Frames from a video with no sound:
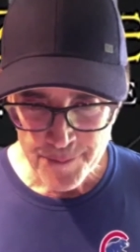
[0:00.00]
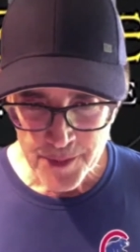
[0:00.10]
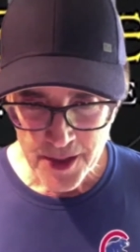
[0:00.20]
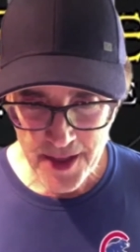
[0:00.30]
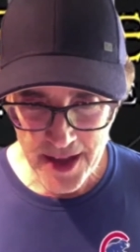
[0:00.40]

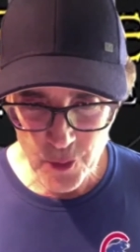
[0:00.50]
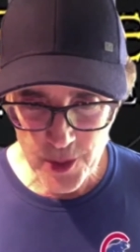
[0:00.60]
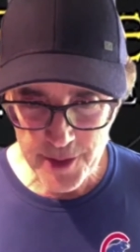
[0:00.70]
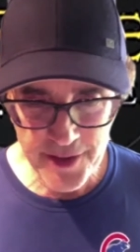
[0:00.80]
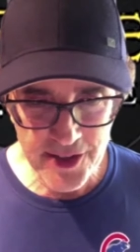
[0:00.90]
that
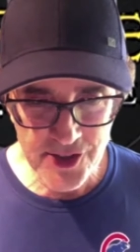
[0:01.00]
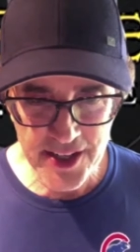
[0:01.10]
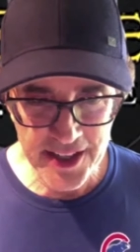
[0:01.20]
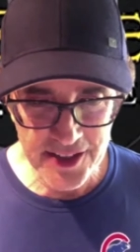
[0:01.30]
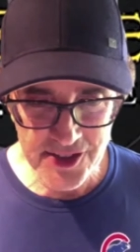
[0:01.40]

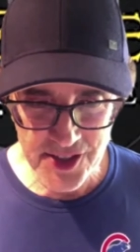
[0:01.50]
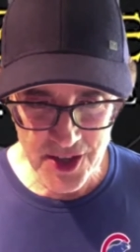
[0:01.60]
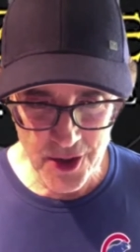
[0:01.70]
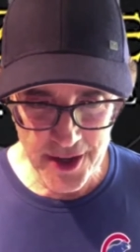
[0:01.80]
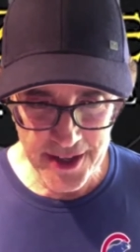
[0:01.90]
revisiting the
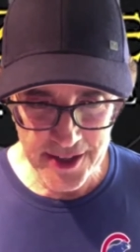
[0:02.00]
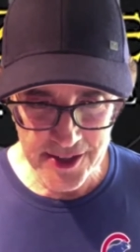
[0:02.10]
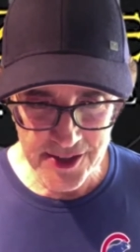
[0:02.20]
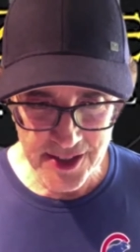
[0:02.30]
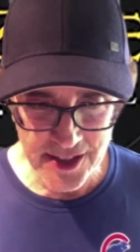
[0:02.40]

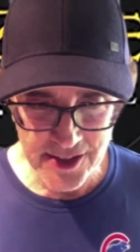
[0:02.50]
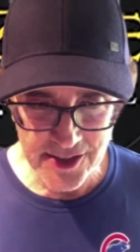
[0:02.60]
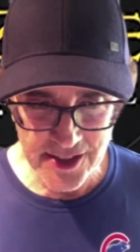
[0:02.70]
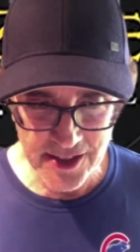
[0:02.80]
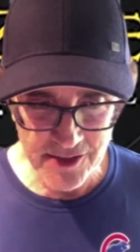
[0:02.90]
series
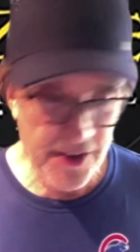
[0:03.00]
is, in